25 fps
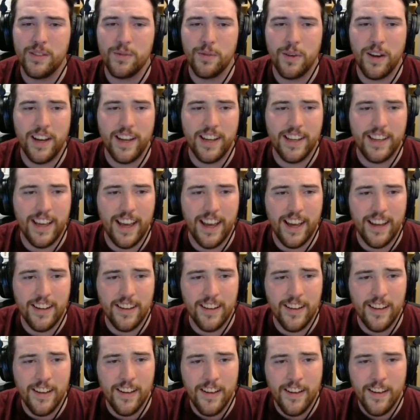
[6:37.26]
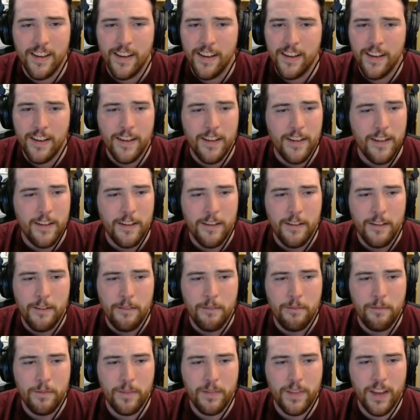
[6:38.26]
try again?
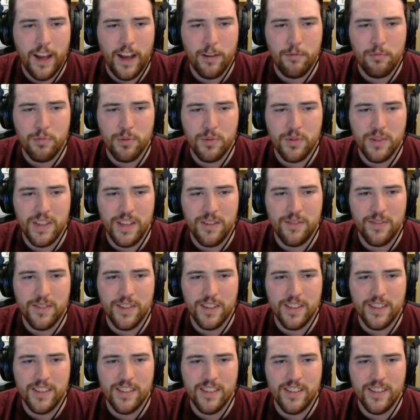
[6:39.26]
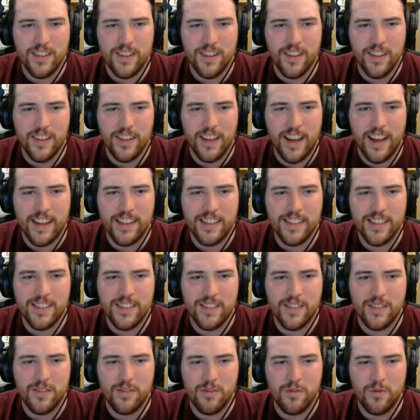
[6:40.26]
I believe that the next
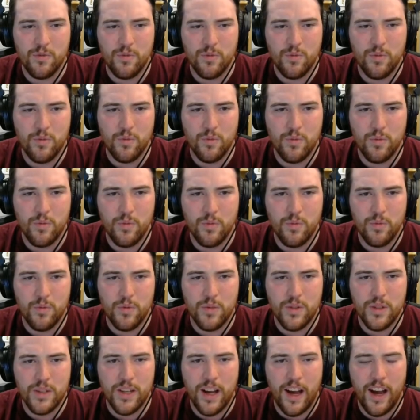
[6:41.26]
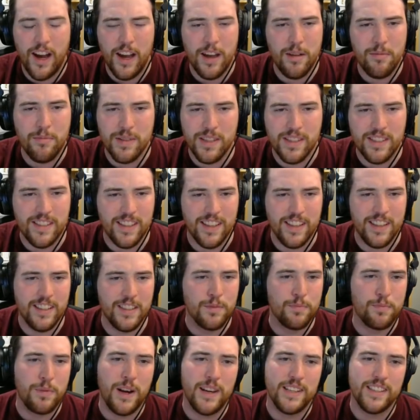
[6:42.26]
time is
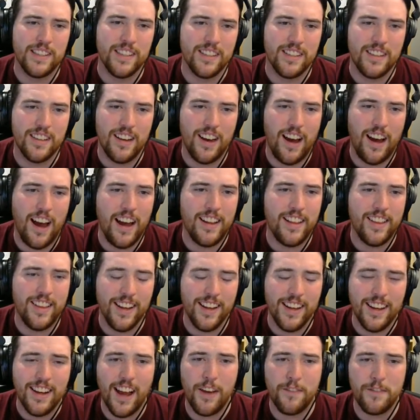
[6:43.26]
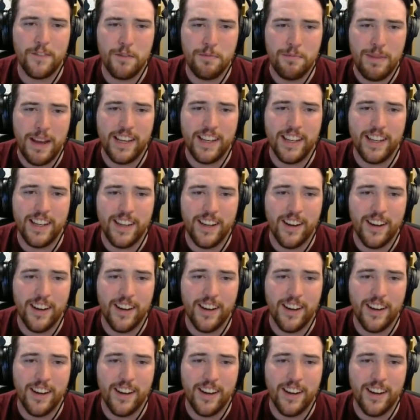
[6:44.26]
is present. I think I have to make it